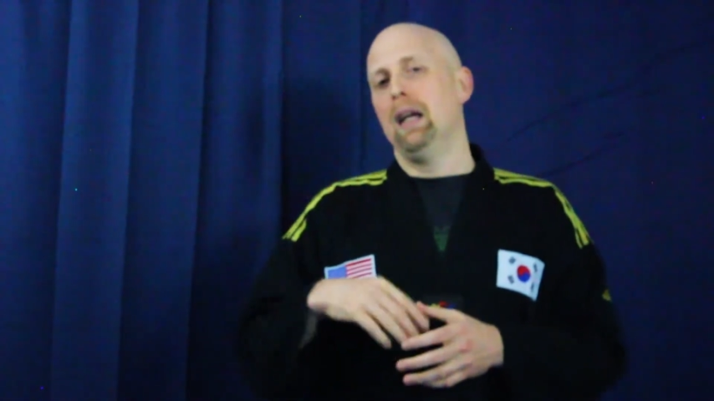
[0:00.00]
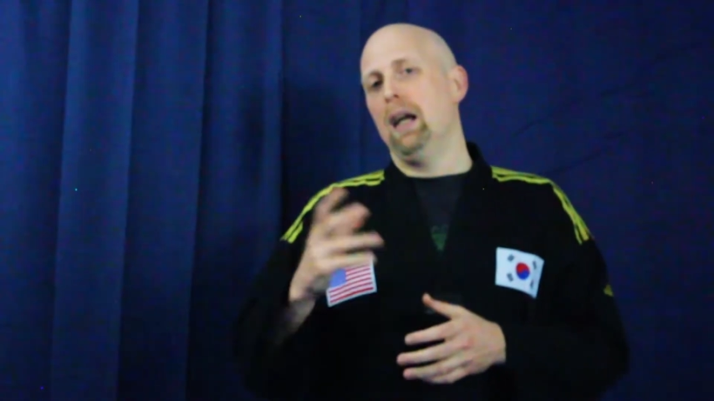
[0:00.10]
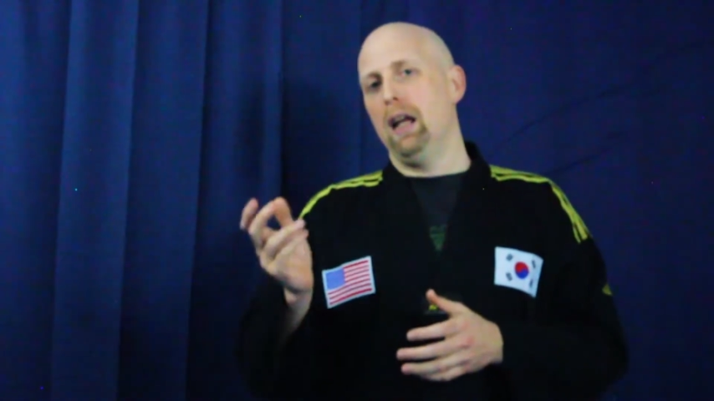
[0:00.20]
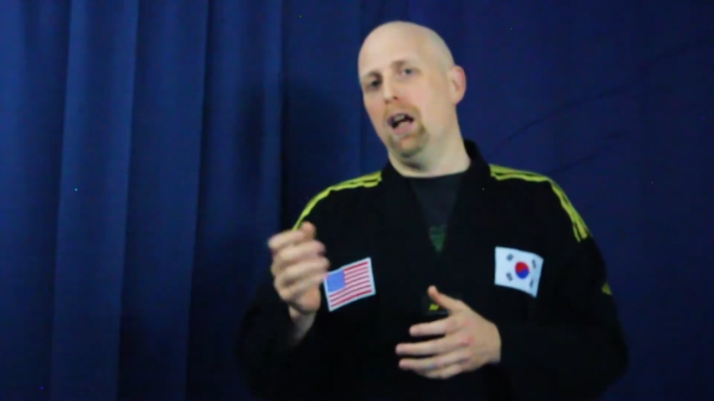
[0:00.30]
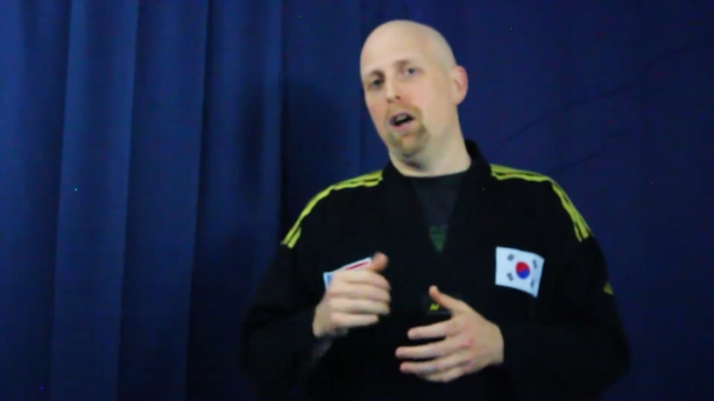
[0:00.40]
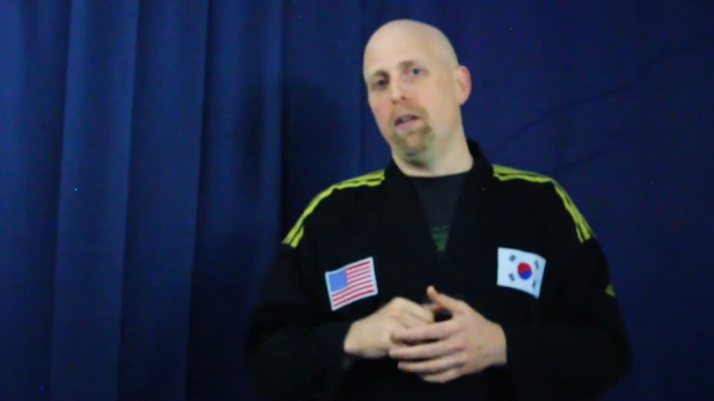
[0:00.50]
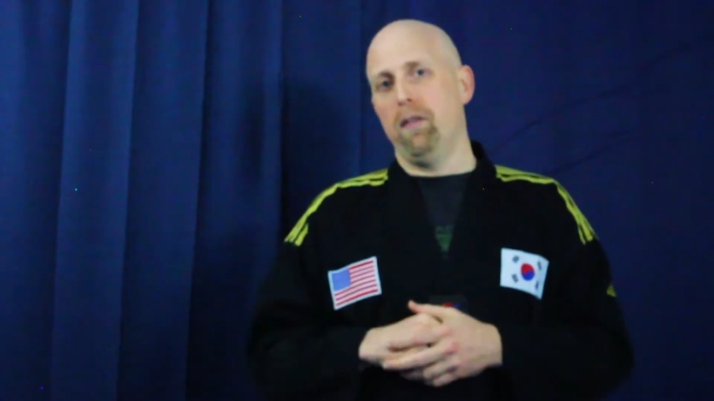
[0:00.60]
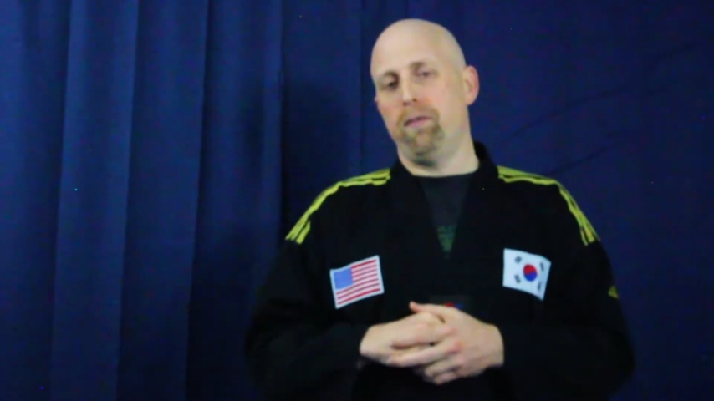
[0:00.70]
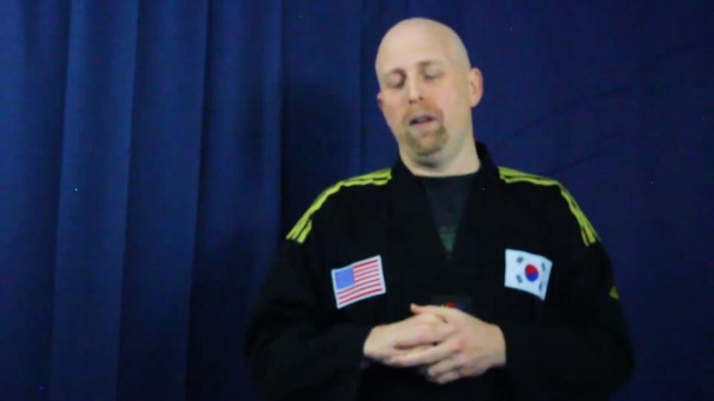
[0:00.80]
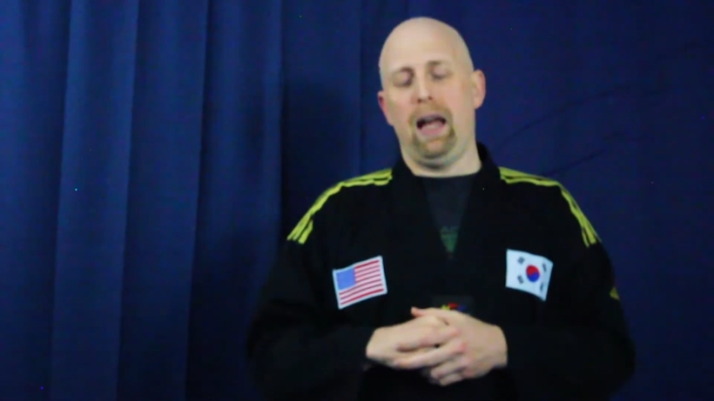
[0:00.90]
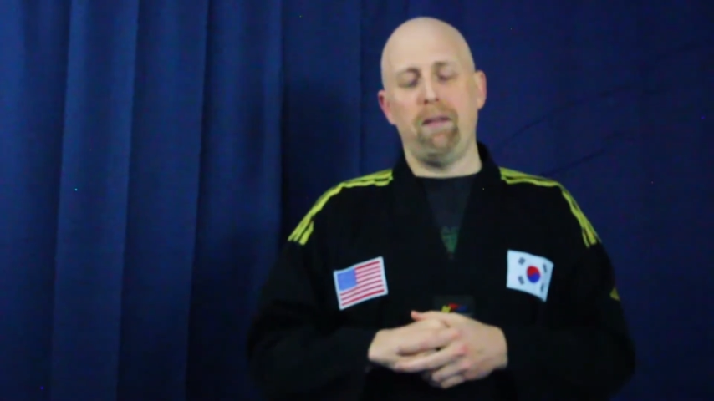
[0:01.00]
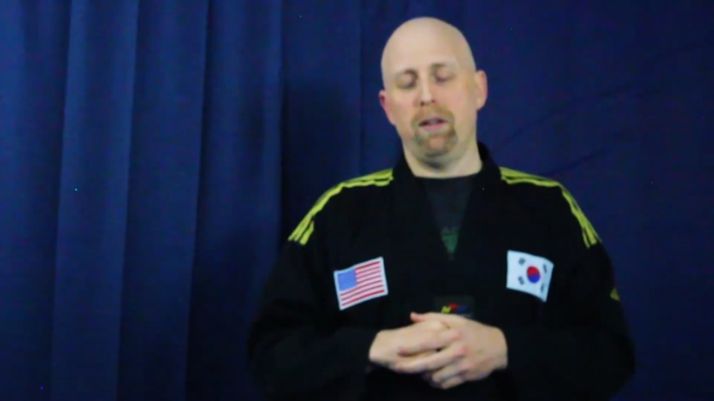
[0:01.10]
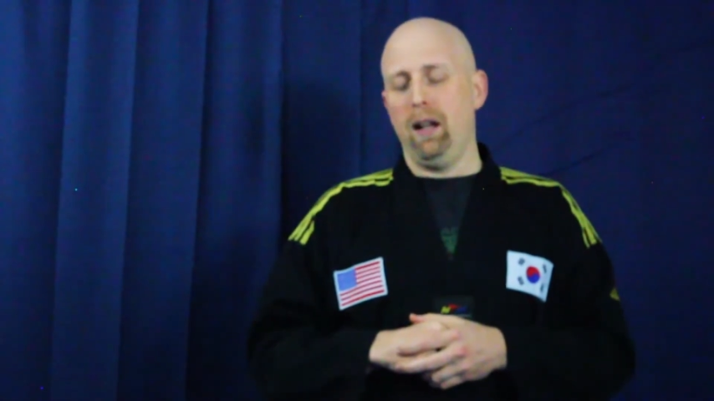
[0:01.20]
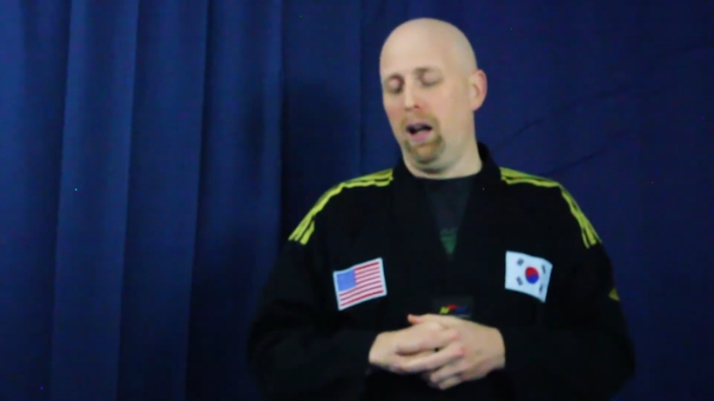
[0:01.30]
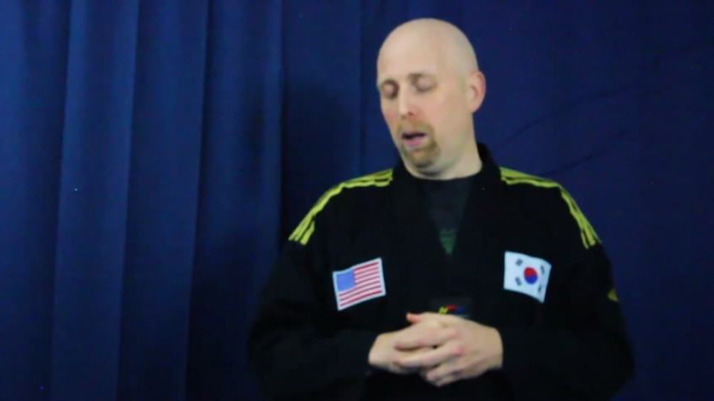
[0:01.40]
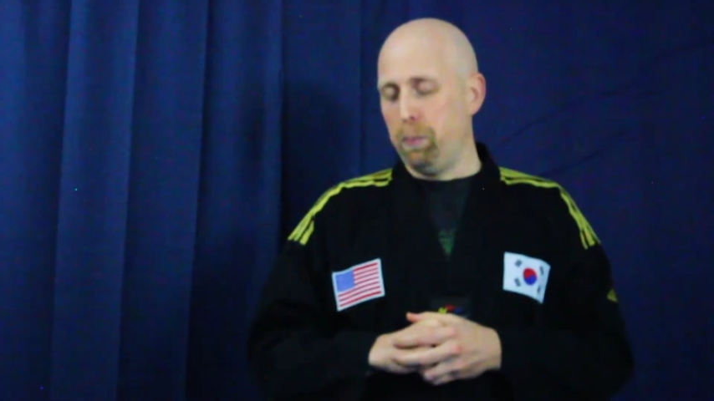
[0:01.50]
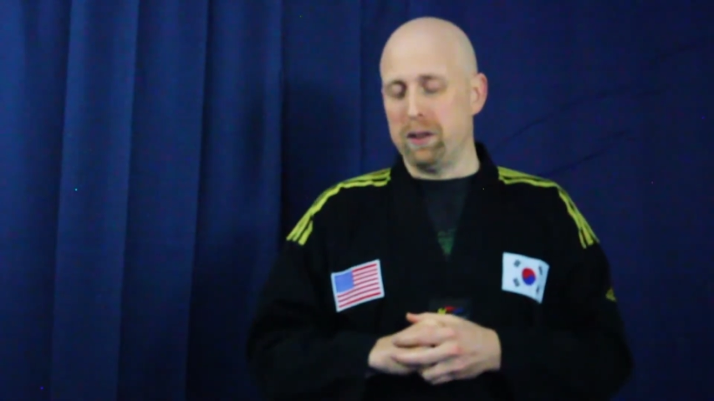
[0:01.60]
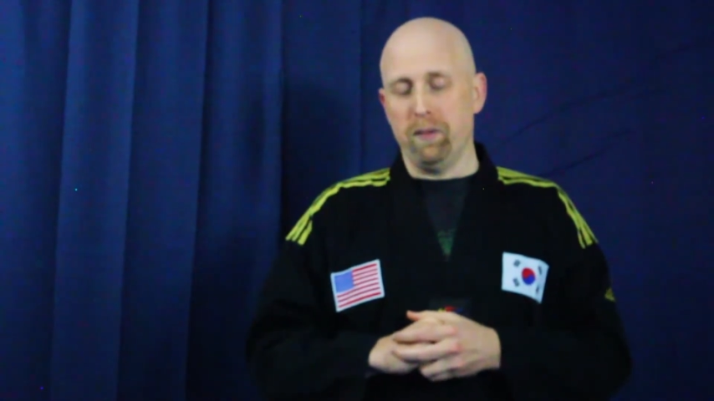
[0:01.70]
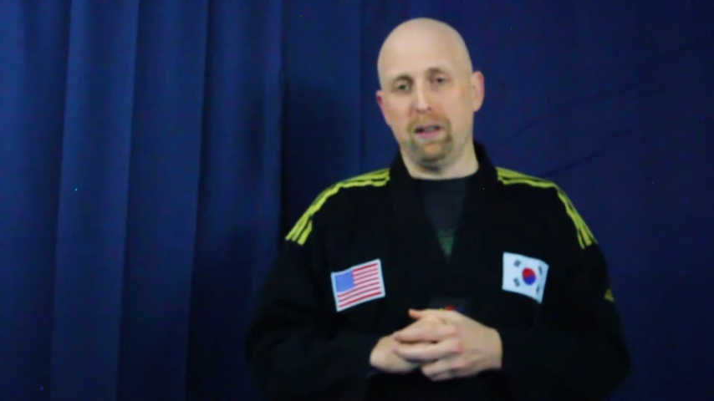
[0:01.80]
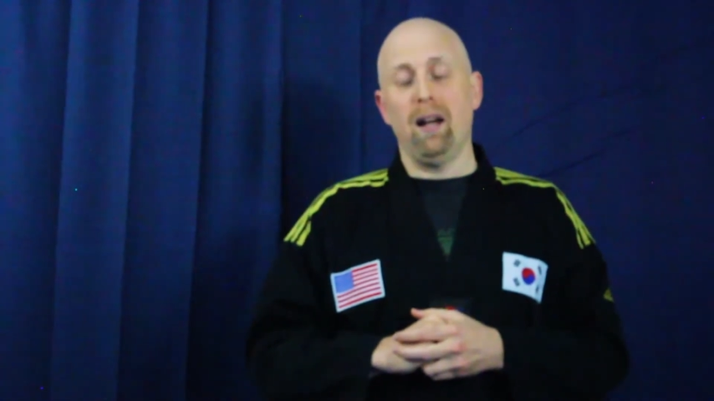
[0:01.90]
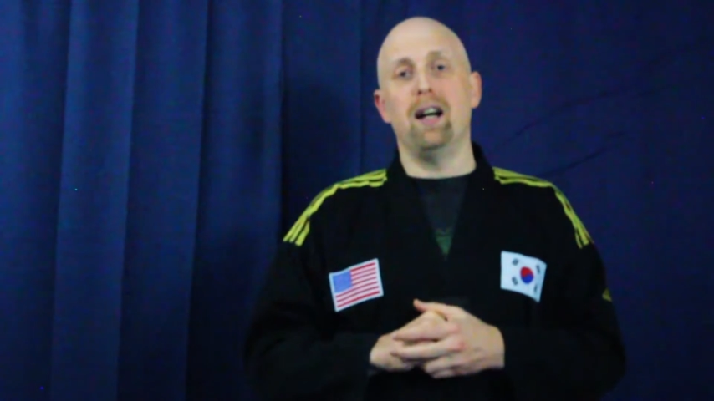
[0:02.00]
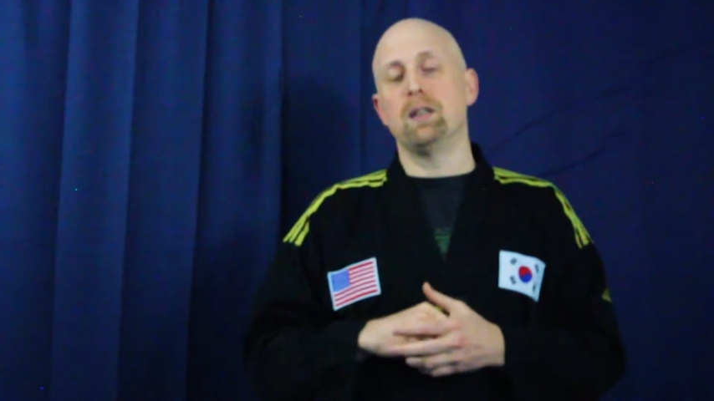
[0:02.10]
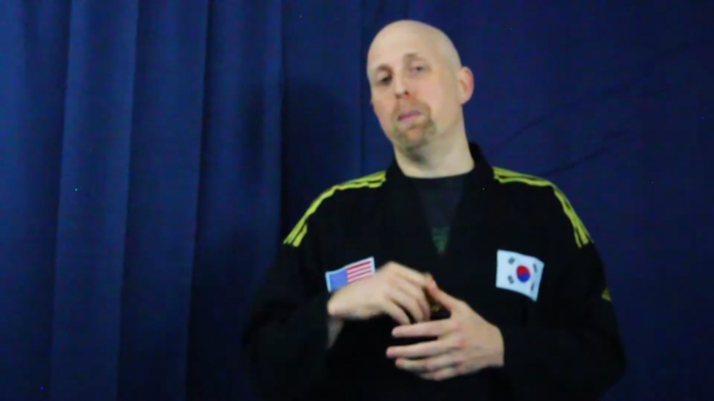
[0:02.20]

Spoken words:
If heaven help us if it does,